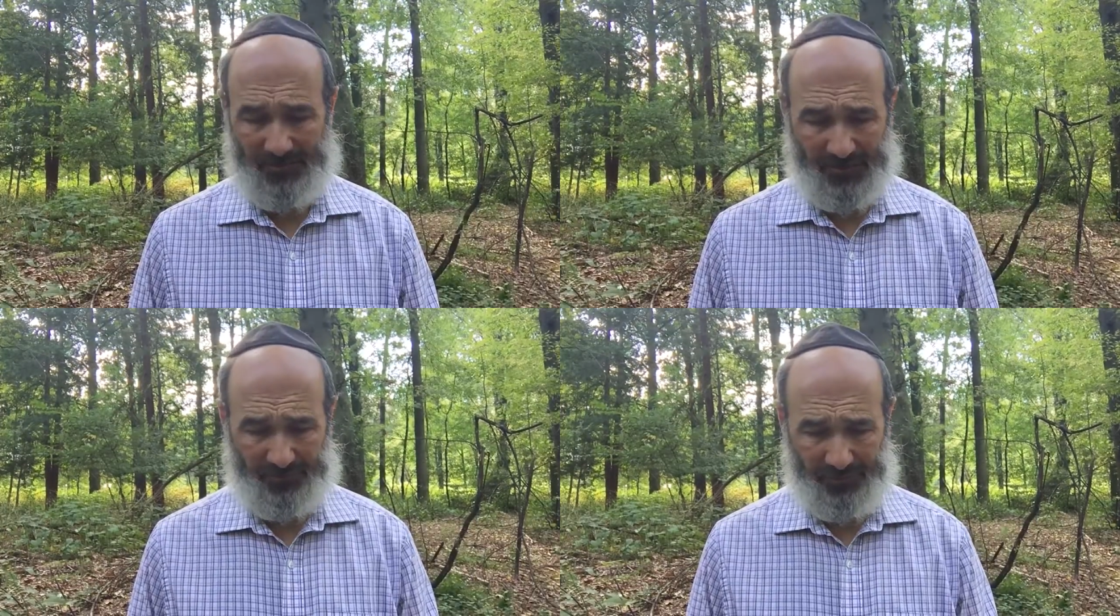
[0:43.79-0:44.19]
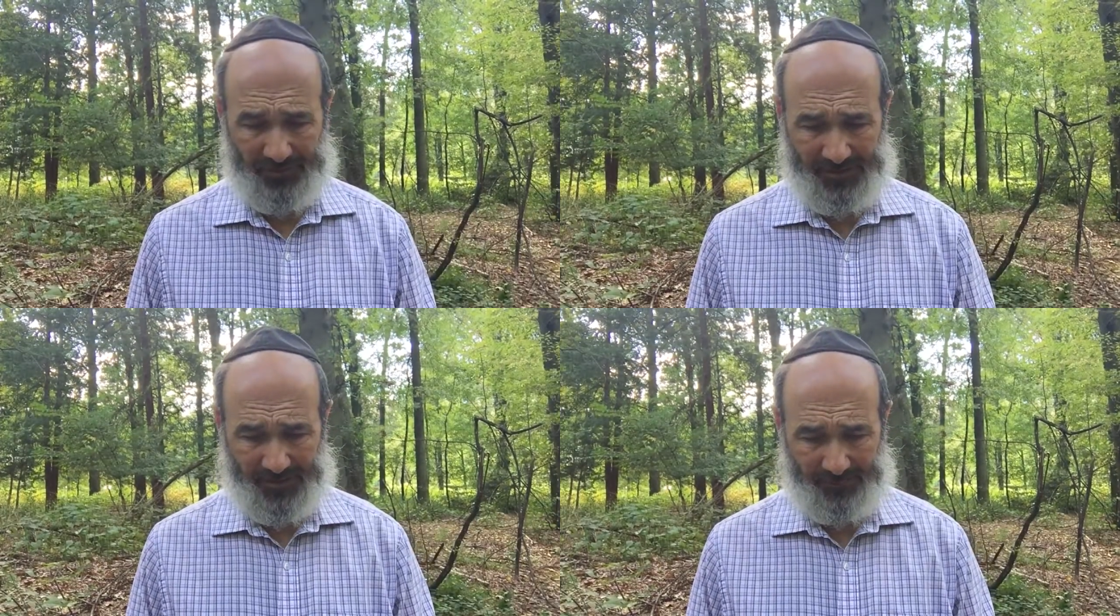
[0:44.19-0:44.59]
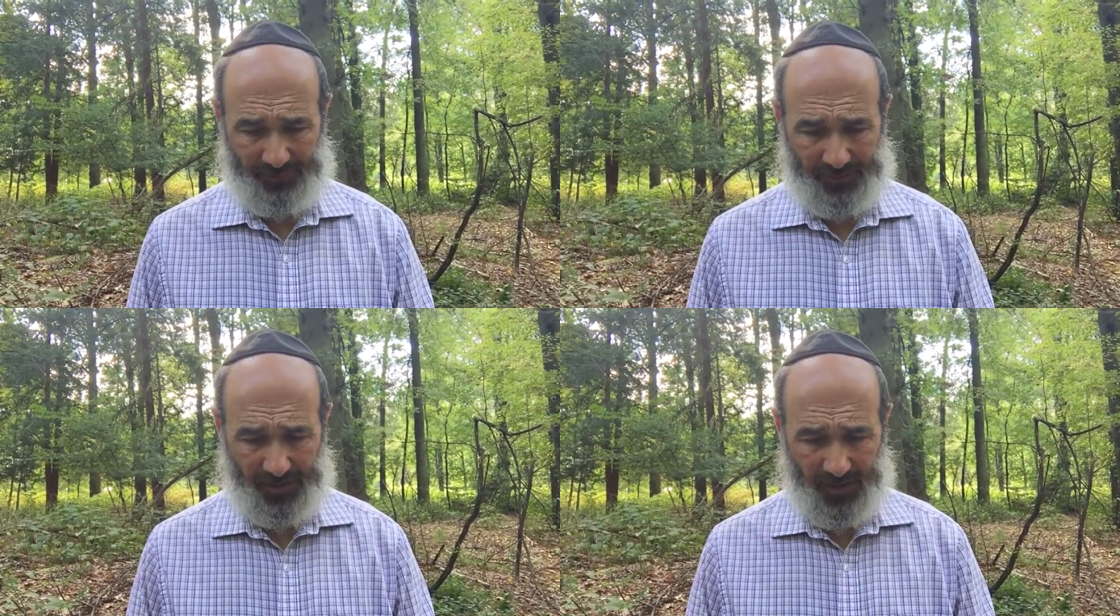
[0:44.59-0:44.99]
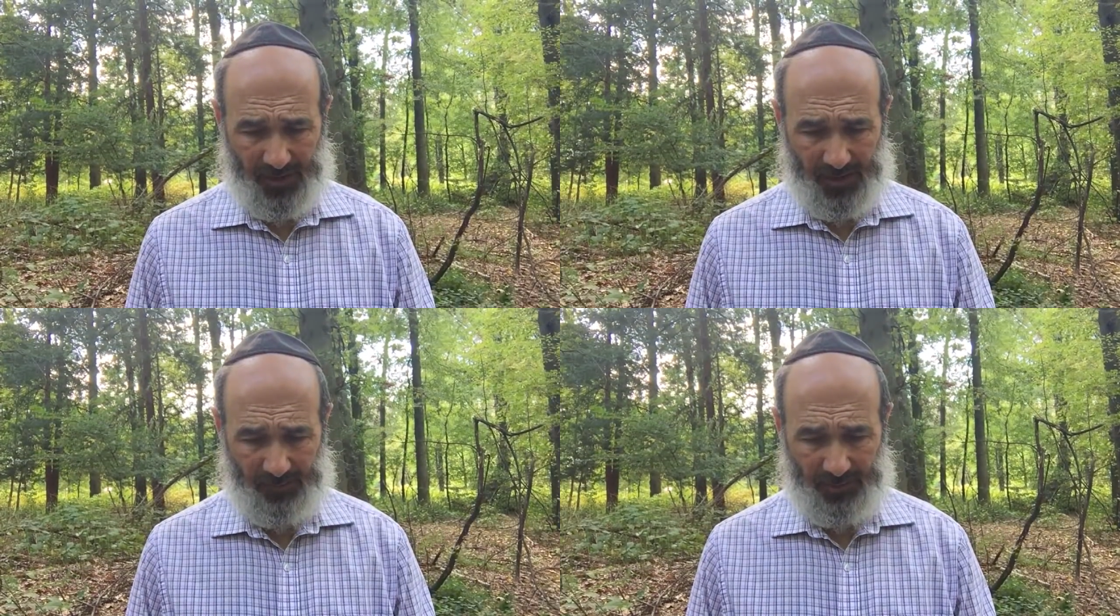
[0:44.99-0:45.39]
So, for example,
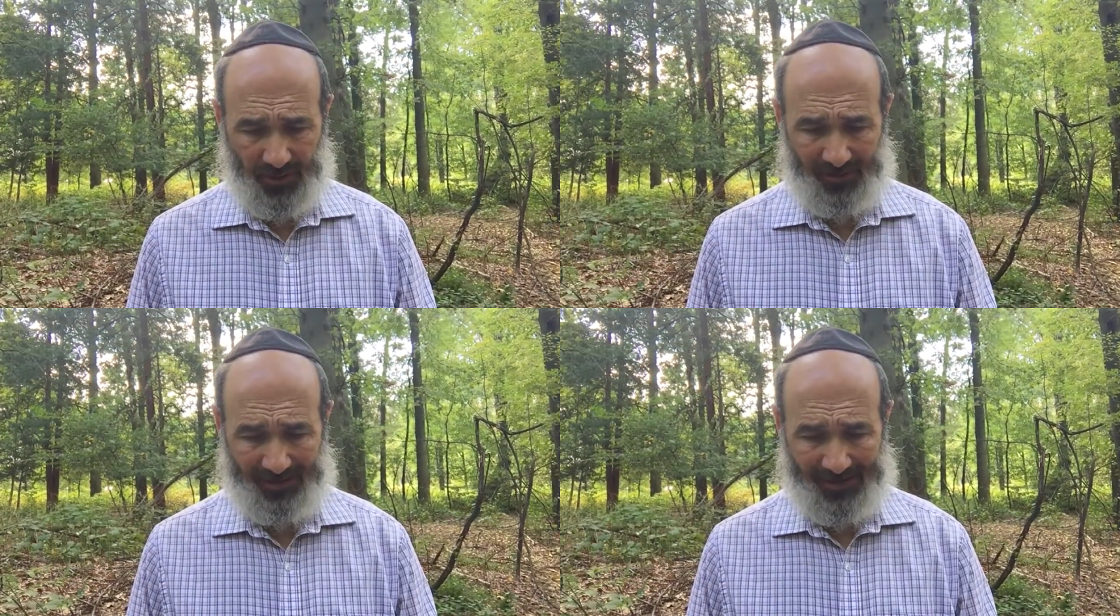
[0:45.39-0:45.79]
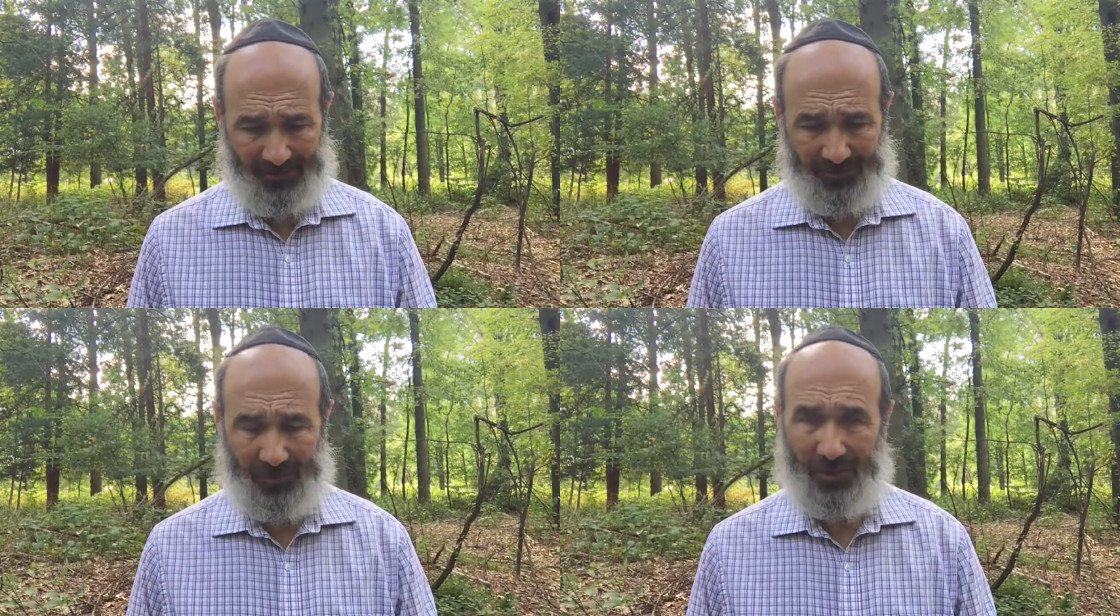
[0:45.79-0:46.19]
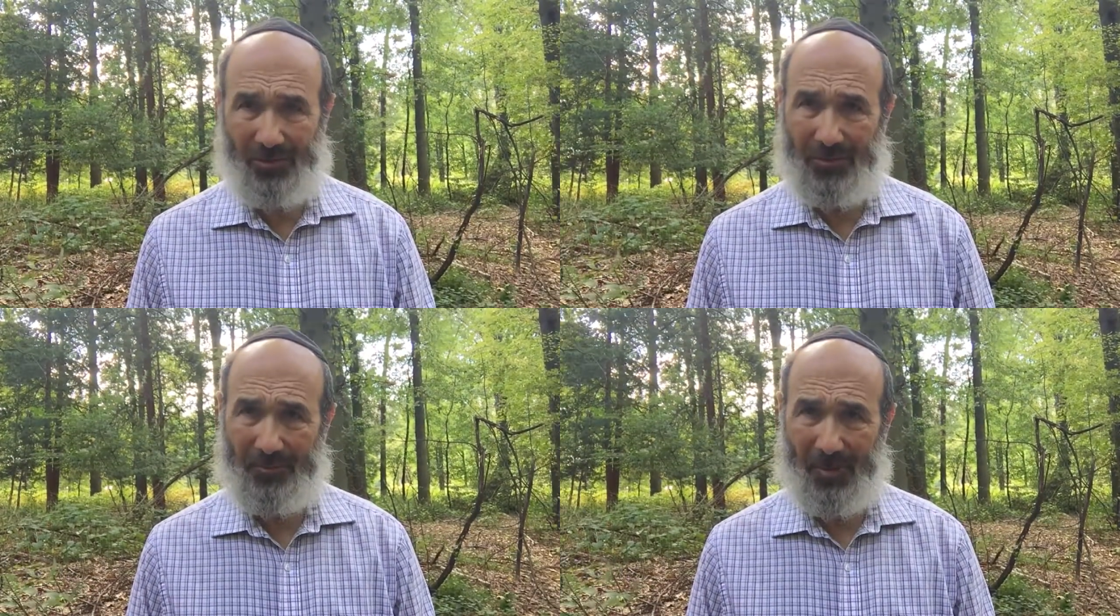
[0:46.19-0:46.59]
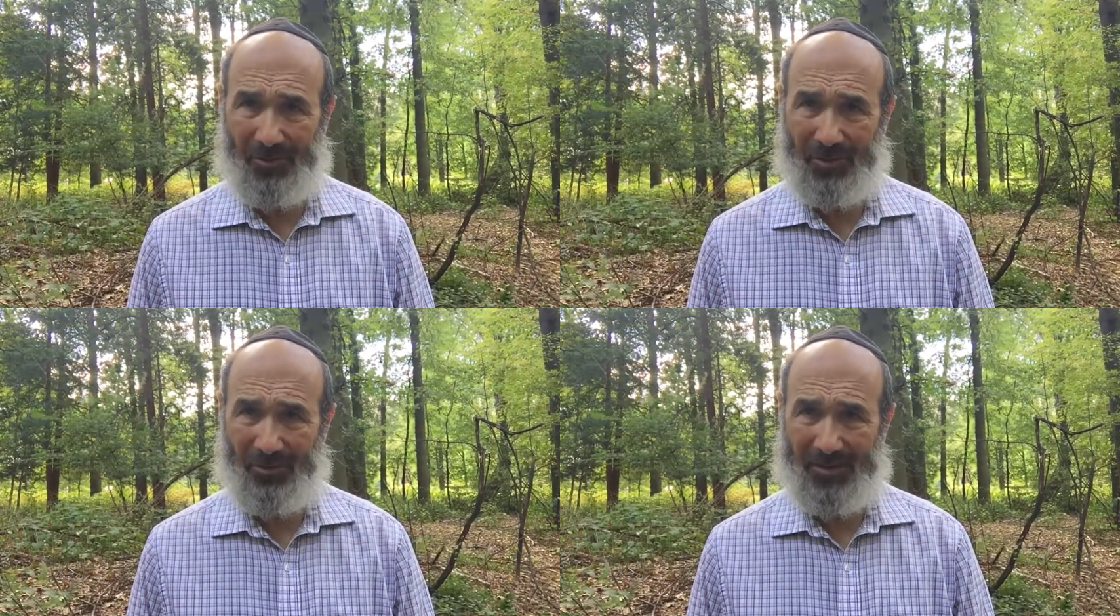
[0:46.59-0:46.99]
it will not allow them to go to
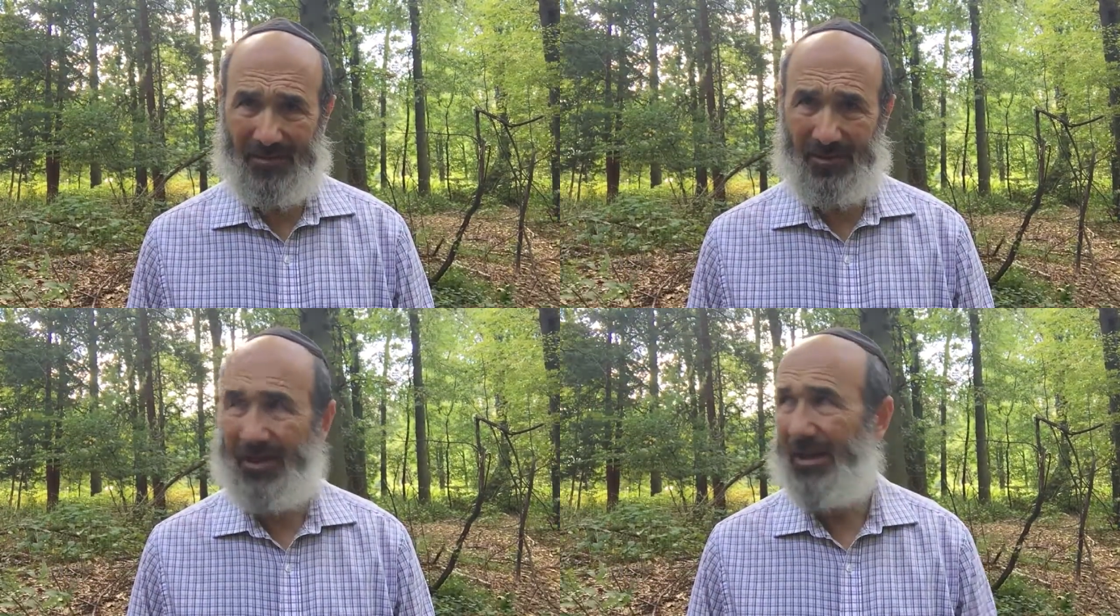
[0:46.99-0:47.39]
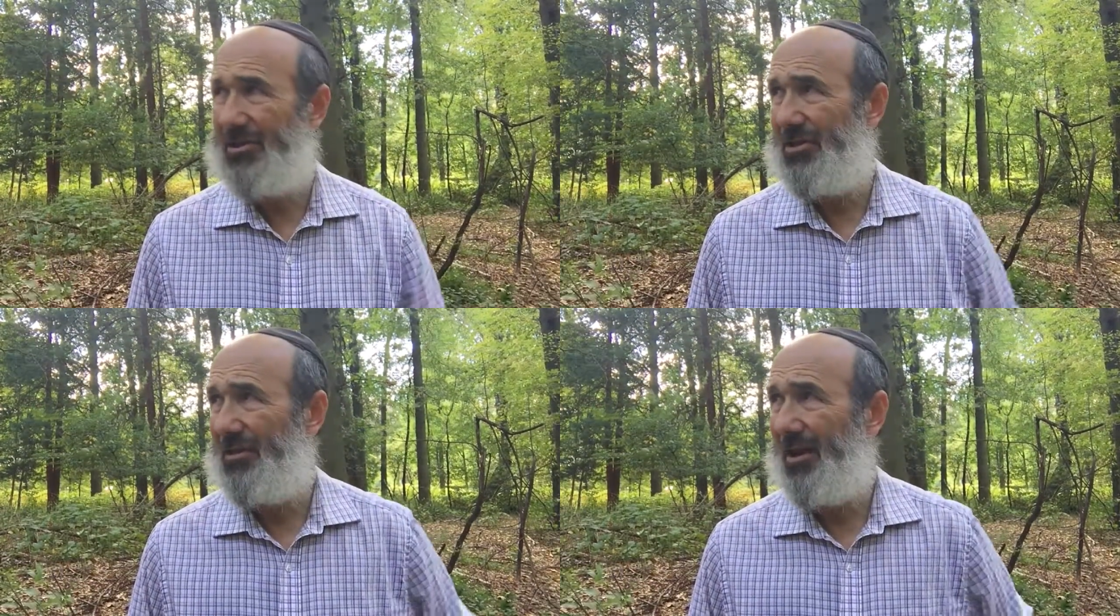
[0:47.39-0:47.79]
public transportation,